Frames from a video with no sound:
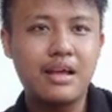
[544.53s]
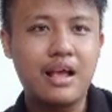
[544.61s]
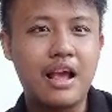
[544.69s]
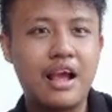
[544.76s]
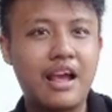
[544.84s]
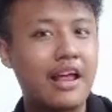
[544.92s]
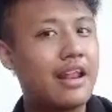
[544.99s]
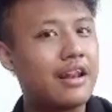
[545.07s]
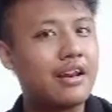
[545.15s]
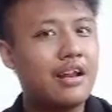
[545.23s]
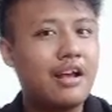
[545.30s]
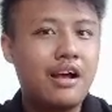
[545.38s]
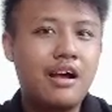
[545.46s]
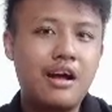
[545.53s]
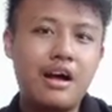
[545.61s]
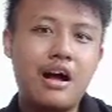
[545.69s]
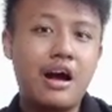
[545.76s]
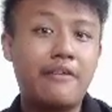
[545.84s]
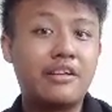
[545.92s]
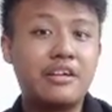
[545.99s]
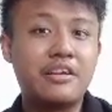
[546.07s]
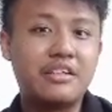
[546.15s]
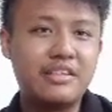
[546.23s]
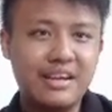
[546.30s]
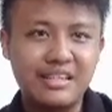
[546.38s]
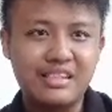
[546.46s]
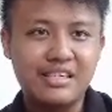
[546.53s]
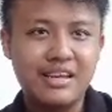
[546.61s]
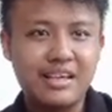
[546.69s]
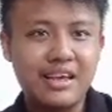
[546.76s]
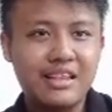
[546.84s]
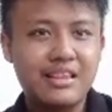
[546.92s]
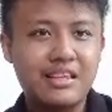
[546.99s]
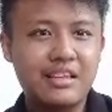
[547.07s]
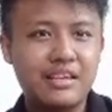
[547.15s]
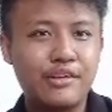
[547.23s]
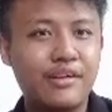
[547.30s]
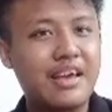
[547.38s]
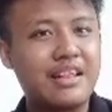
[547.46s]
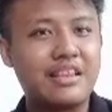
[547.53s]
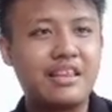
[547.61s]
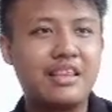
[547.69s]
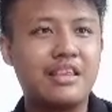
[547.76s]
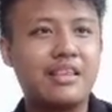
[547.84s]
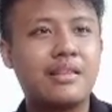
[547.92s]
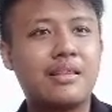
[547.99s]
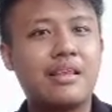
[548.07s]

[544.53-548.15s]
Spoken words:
And after you're done check it, you can